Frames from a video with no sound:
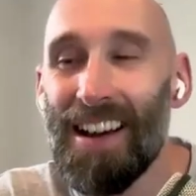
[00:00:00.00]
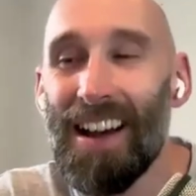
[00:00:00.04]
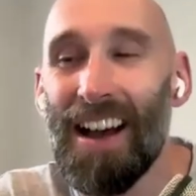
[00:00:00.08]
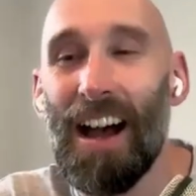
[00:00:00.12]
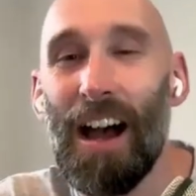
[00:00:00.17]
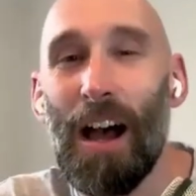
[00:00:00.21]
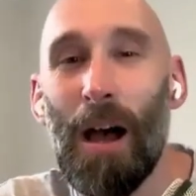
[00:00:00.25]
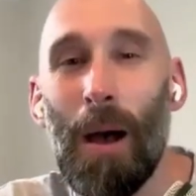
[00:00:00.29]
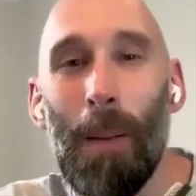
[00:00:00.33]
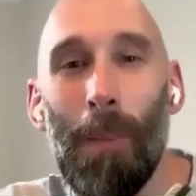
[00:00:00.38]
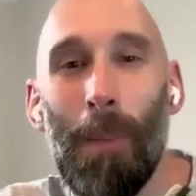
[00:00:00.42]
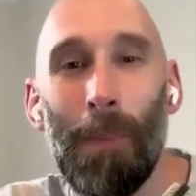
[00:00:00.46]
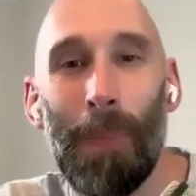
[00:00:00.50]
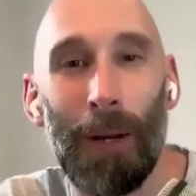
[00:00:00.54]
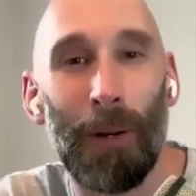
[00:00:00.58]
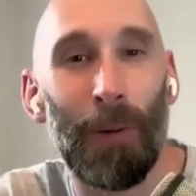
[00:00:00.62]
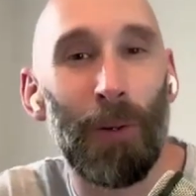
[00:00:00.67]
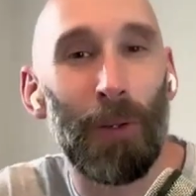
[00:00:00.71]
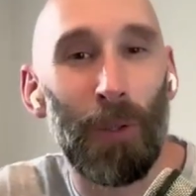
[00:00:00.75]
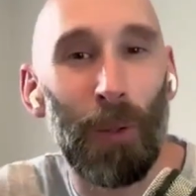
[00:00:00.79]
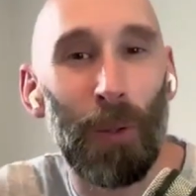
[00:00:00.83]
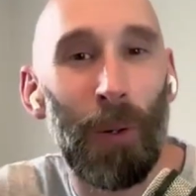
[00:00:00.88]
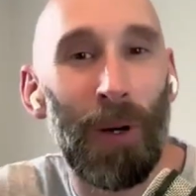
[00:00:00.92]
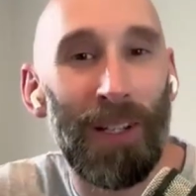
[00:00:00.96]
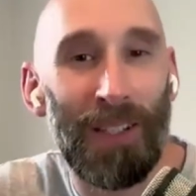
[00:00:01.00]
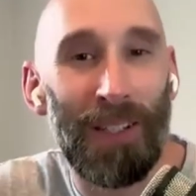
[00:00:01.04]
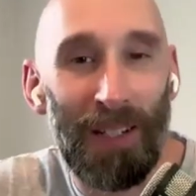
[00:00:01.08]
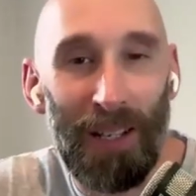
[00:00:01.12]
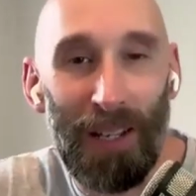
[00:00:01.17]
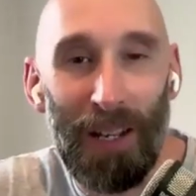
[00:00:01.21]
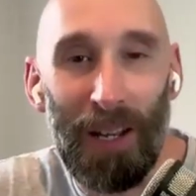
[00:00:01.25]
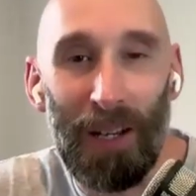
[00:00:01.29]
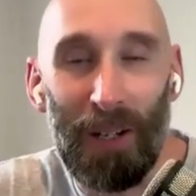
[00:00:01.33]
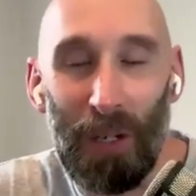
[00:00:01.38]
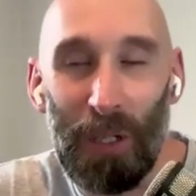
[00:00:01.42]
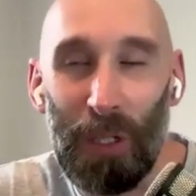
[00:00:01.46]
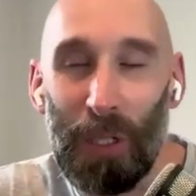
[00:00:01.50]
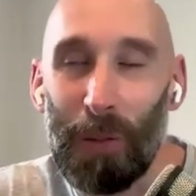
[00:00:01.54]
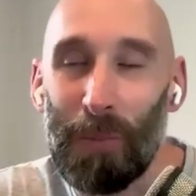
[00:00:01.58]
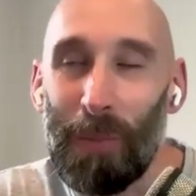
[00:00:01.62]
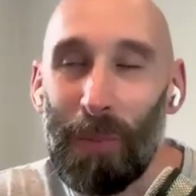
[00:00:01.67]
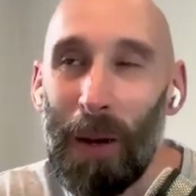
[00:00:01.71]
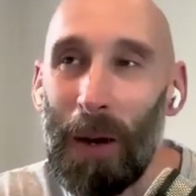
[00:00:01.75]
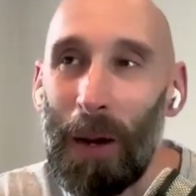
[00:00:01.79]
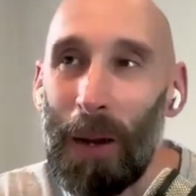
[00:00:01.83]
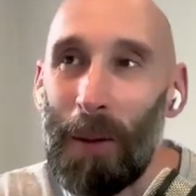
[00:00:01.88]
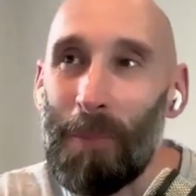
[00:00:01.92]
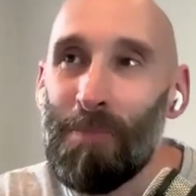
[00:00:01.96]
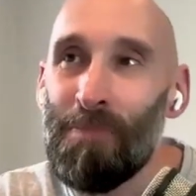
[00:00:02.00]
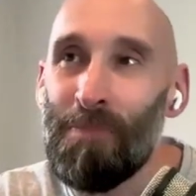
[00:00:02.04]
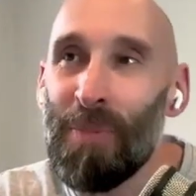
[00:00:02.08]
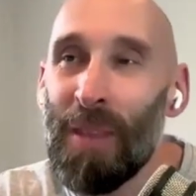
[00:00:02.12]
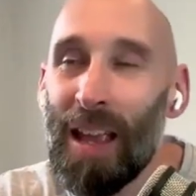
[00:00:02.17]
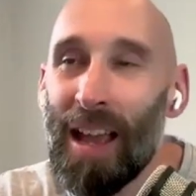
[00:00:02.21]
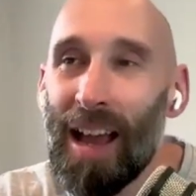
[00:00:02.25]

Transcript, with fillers: But it was always in a good spirit.